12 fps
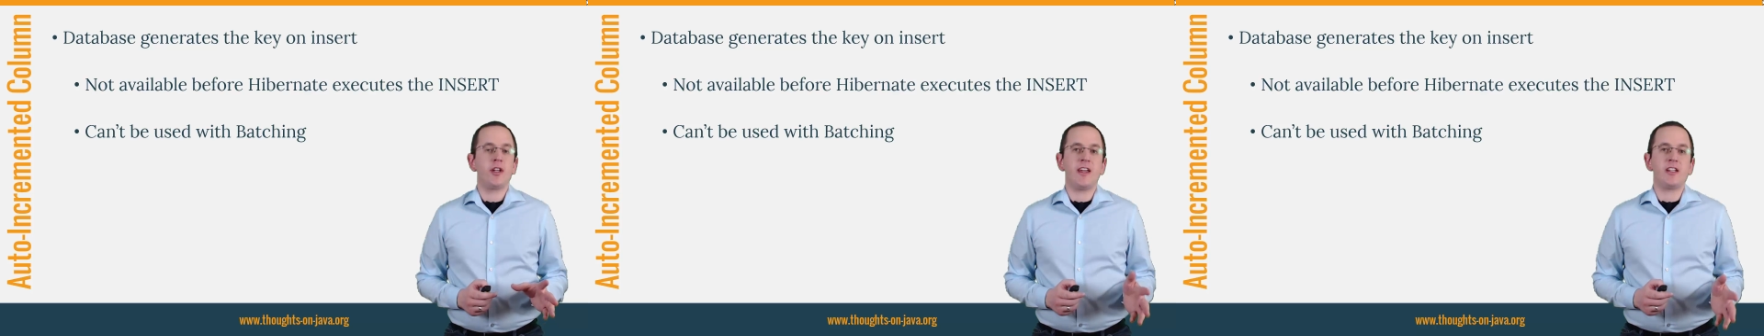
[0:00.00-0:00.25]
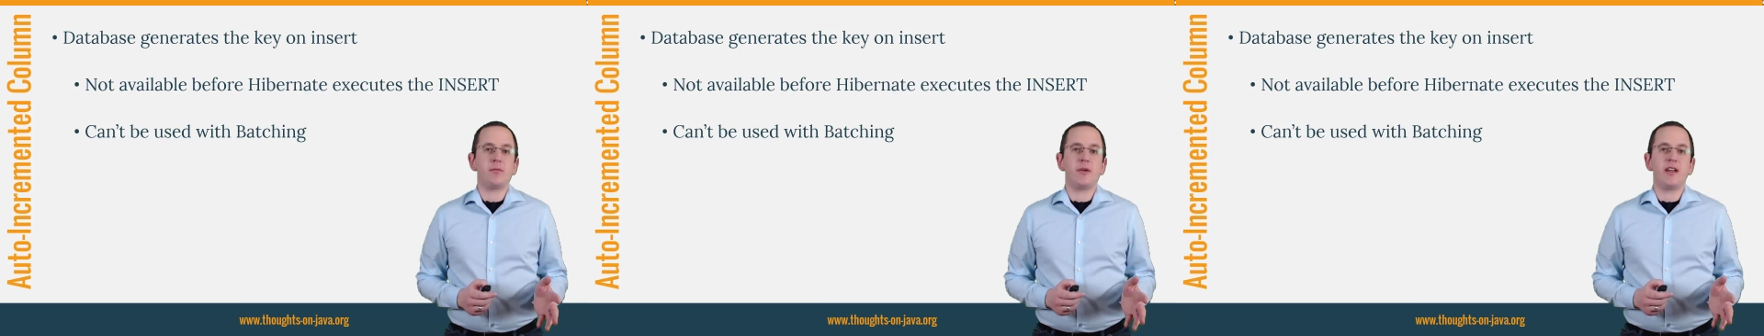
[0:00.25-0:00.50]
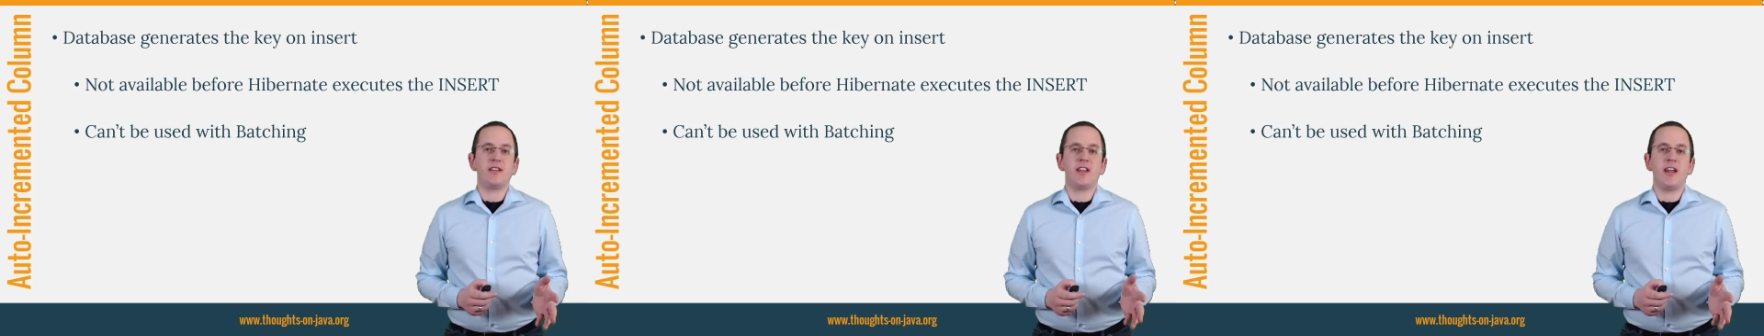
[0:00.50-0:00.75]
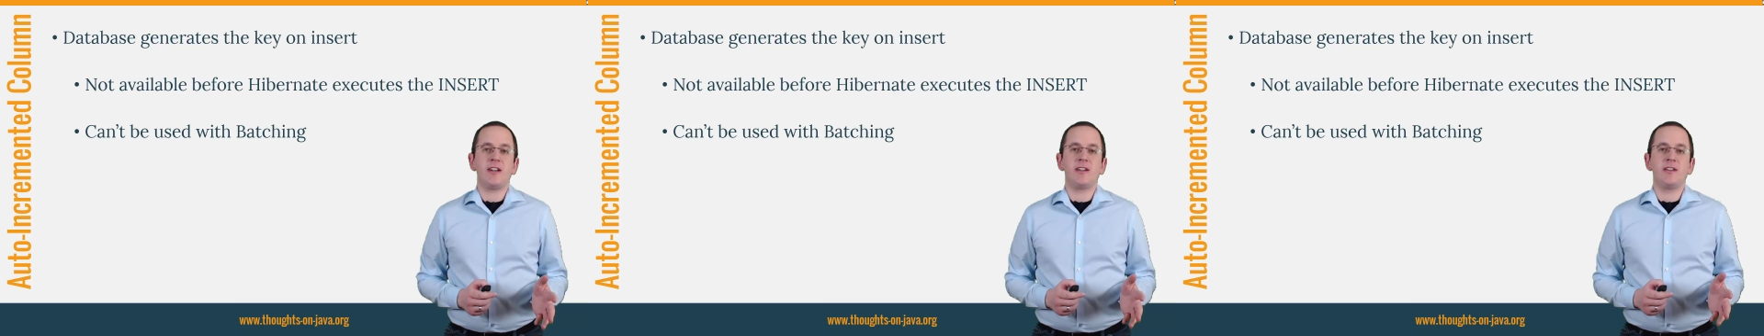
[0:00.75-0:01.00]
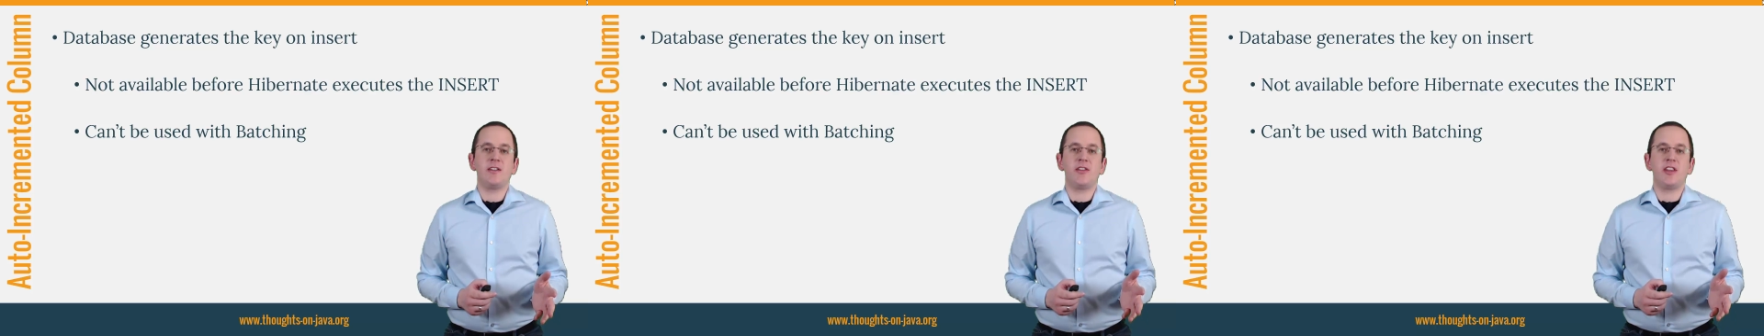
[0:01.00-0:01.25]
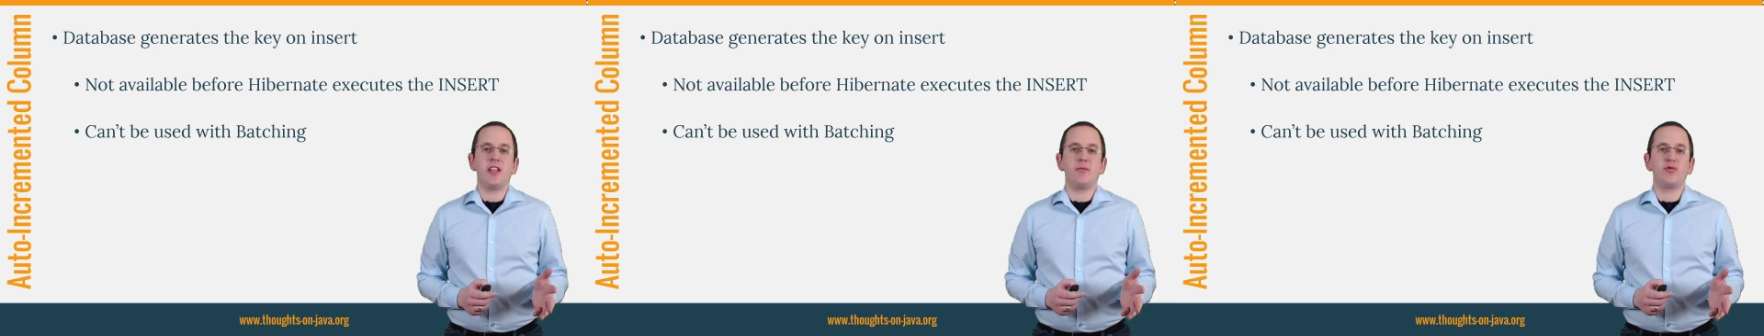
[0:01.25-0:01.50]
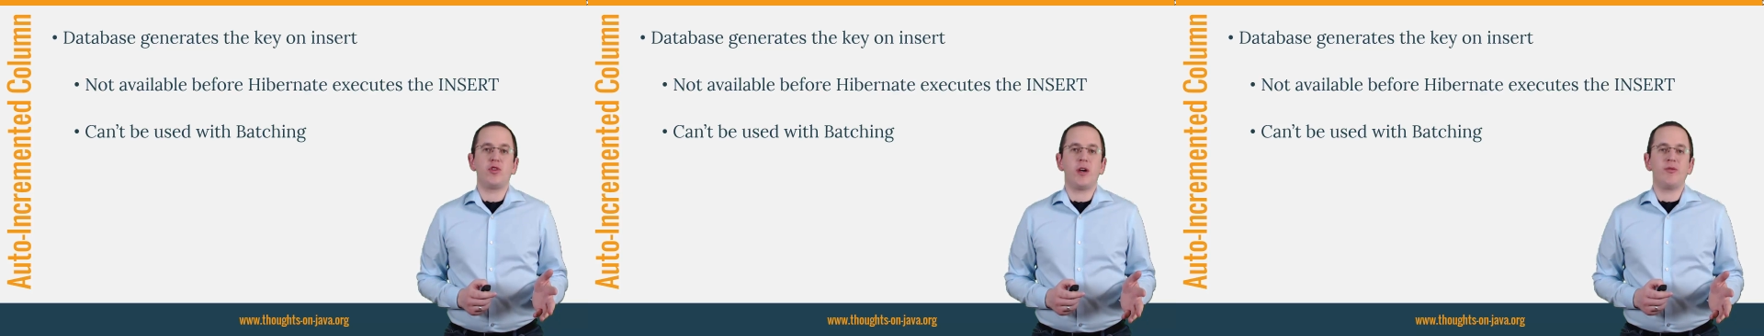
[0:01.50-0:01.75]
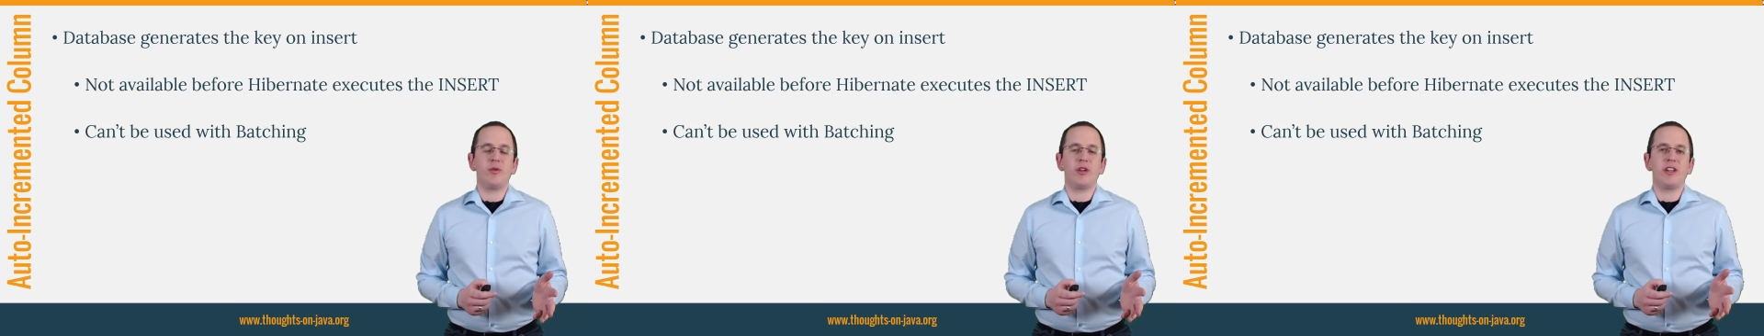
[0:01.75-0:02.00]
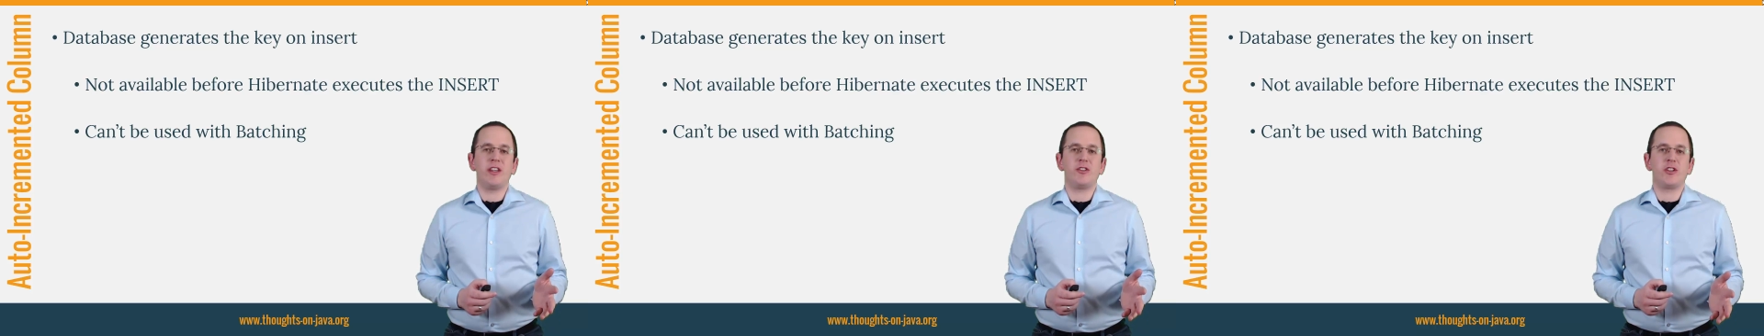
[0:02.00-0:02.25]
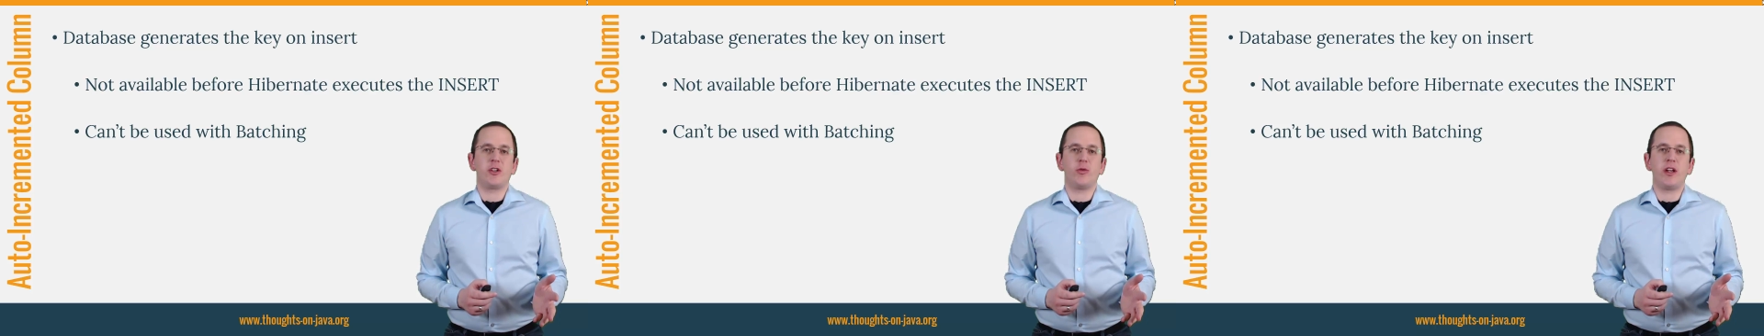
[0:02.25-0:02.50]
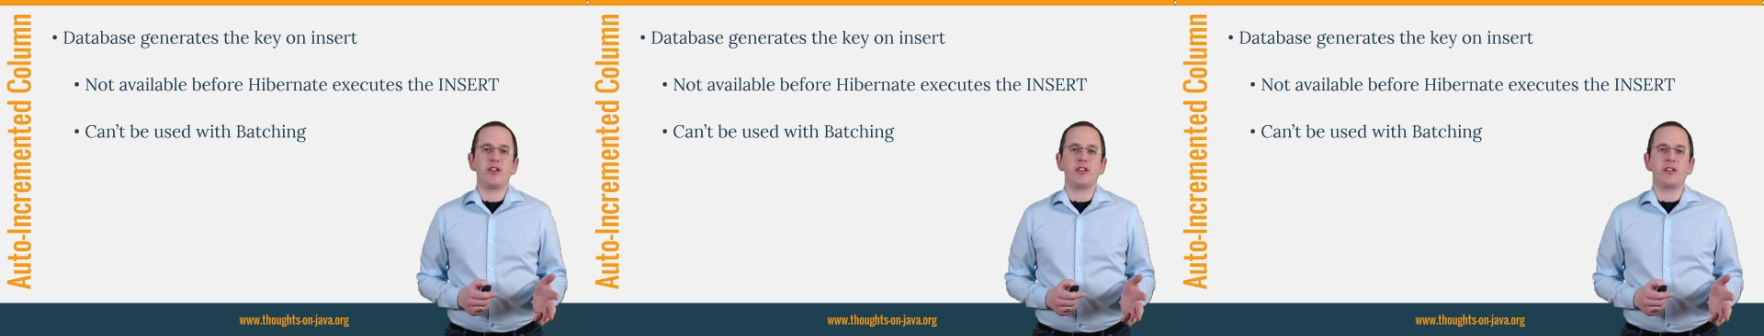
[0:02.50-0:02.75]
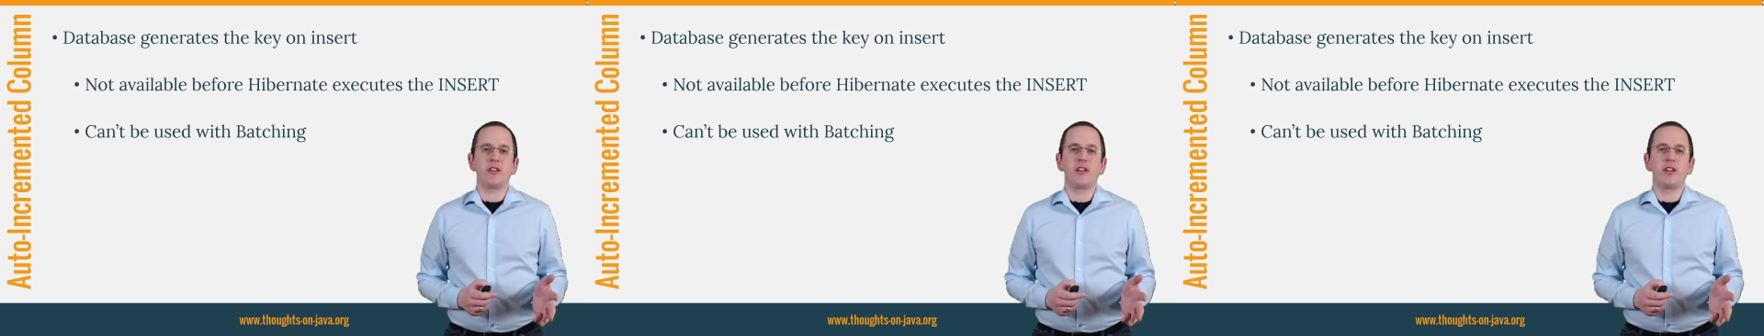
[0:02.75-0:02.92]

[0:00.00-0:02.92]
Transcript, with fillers: database handle the primary key generation.